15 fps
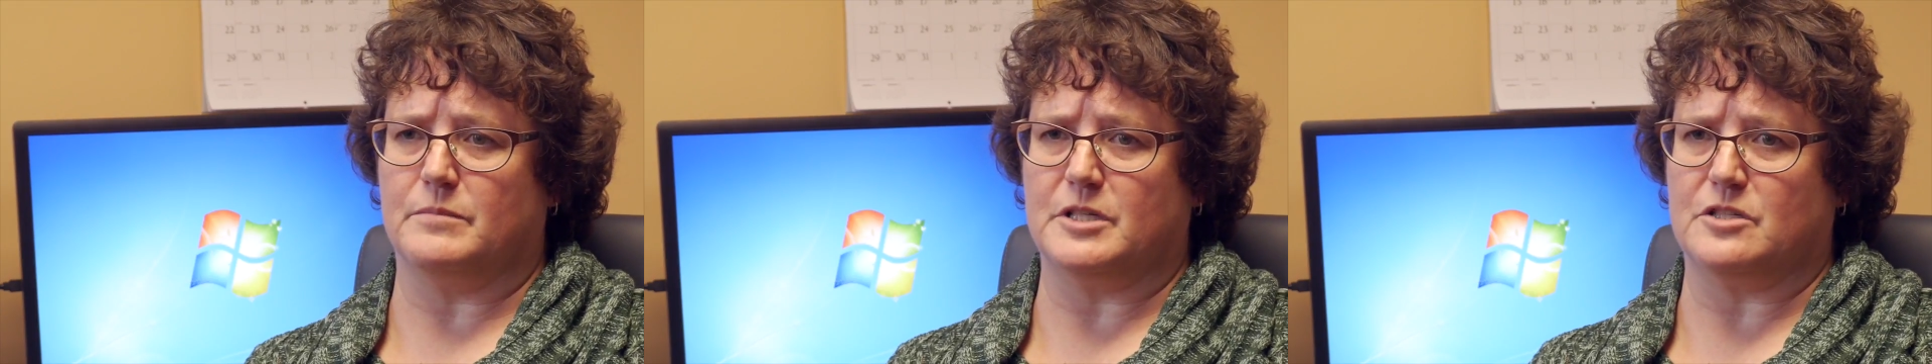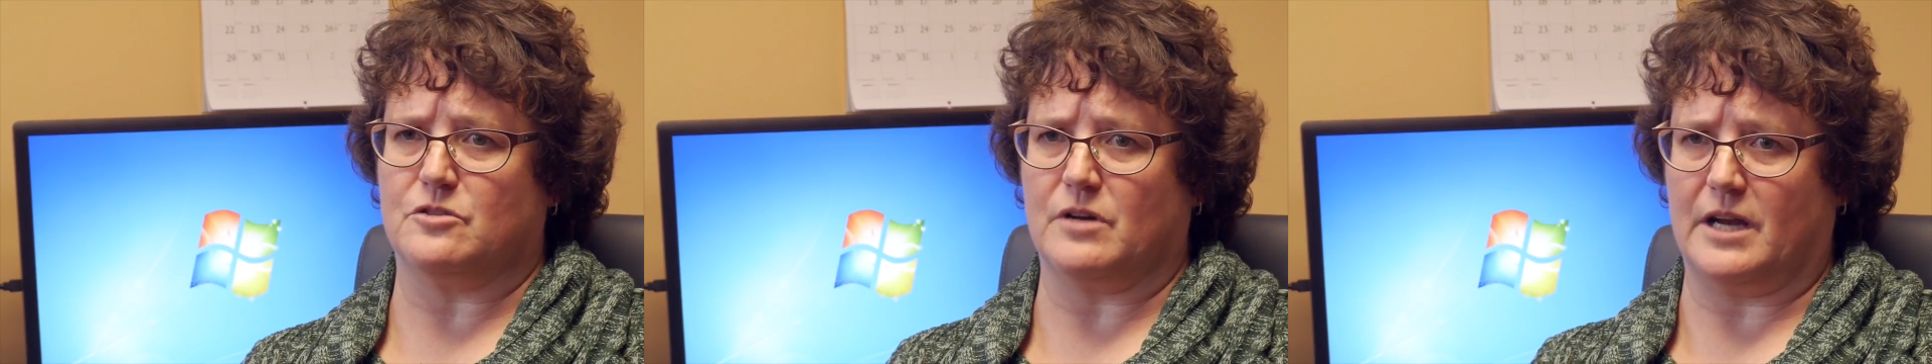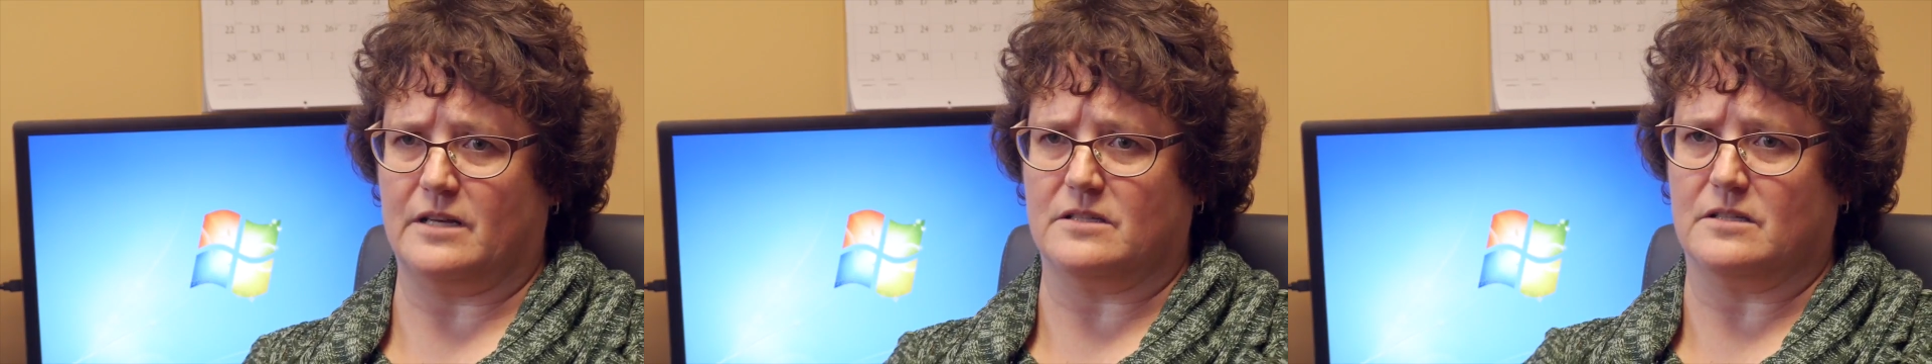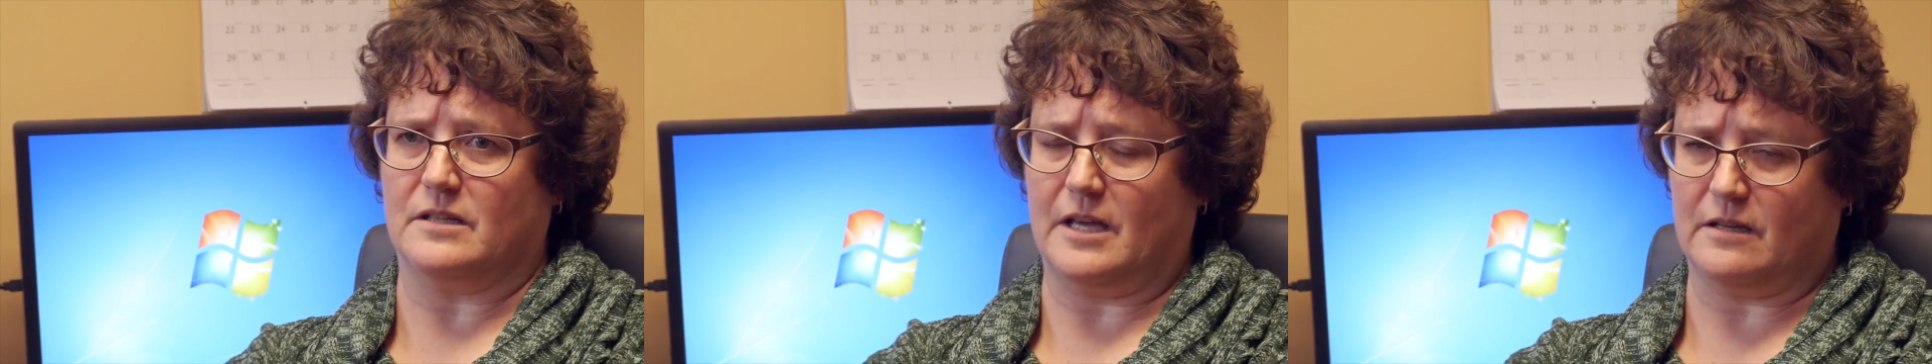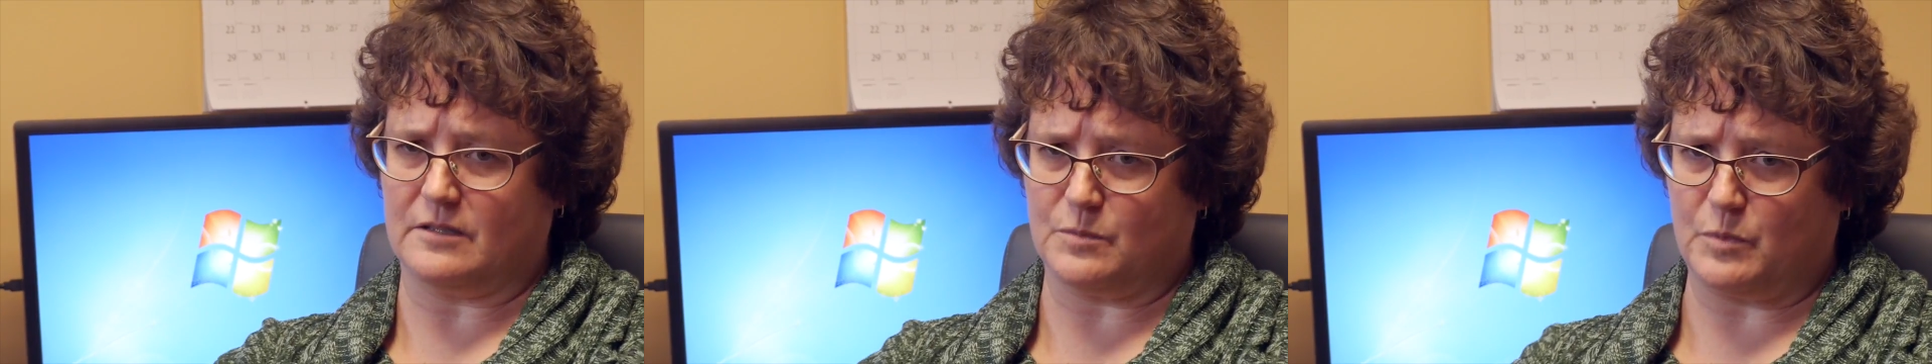but trying to
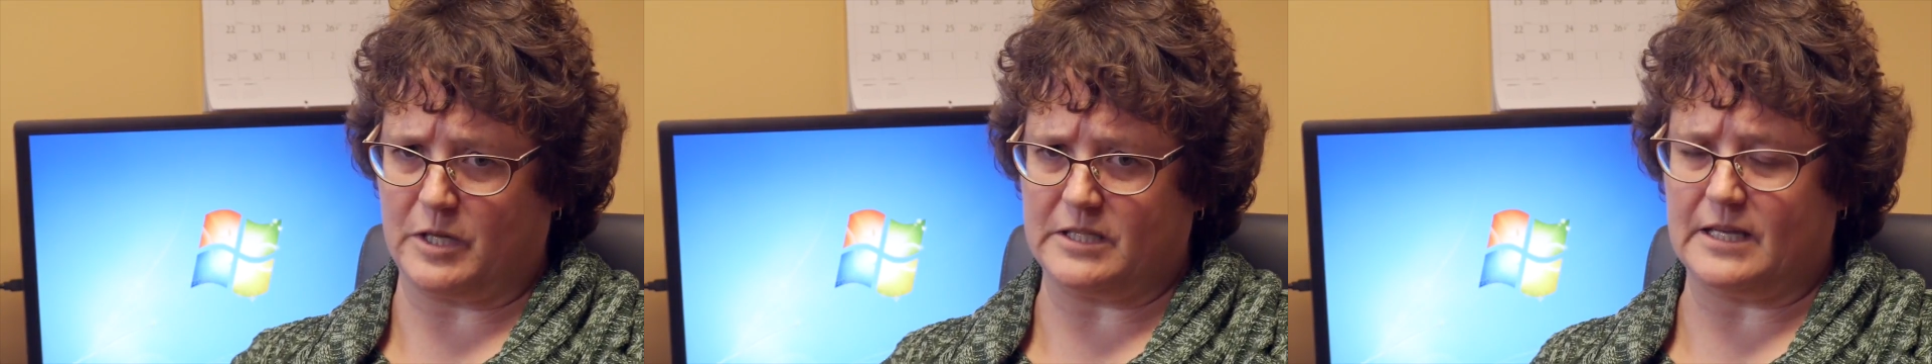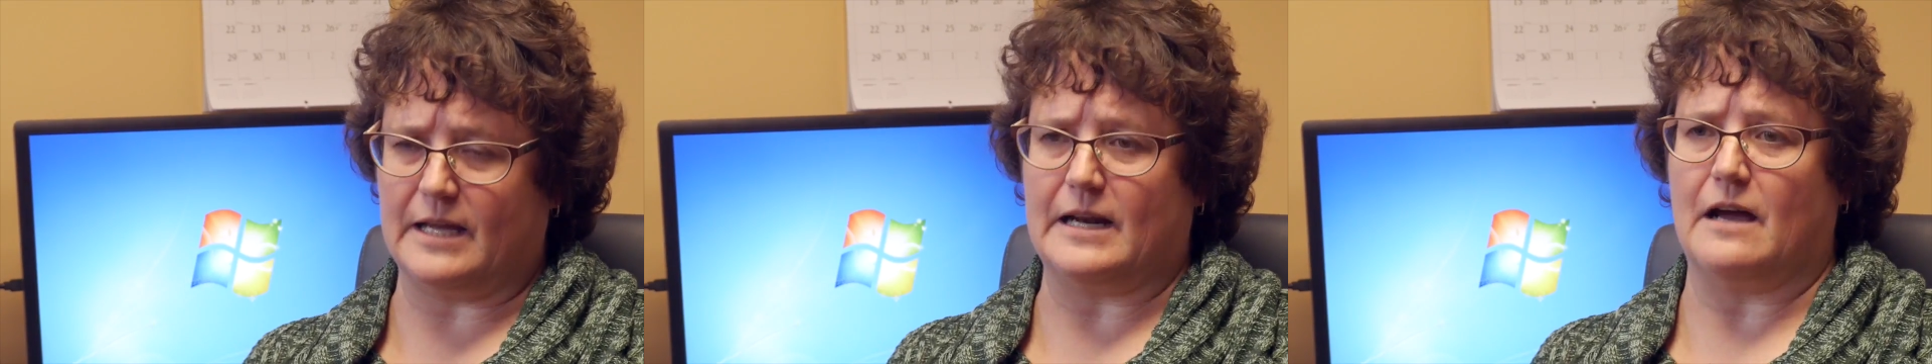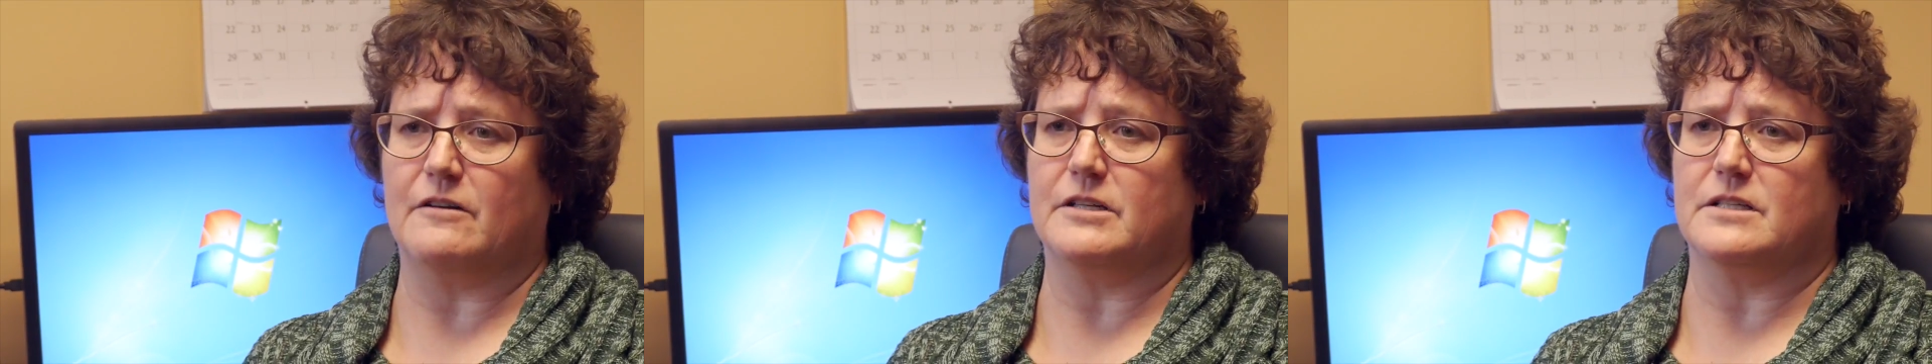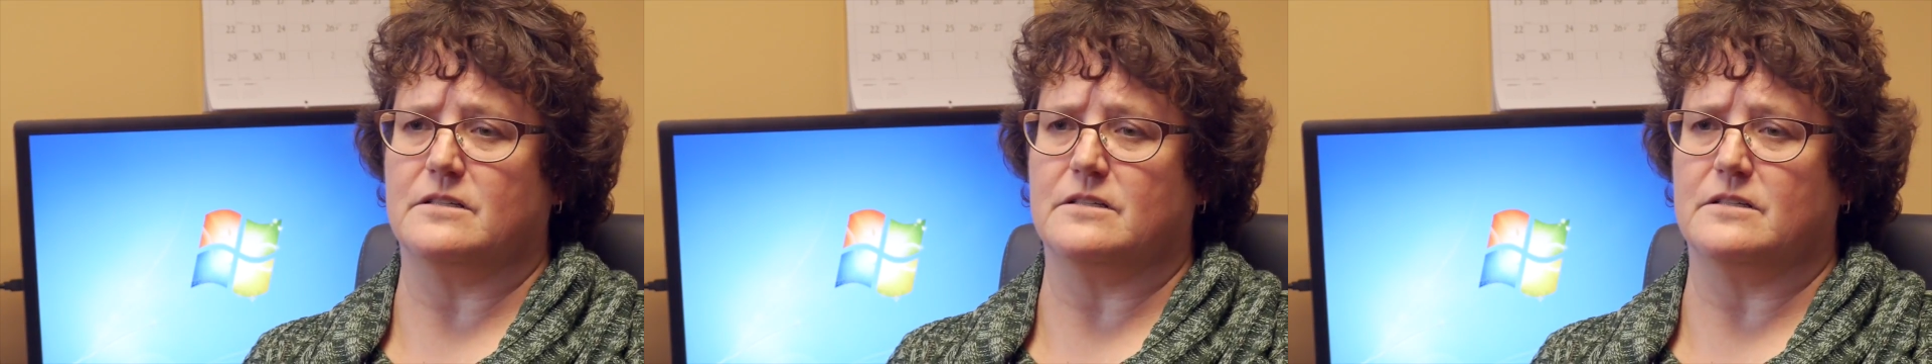like spread that out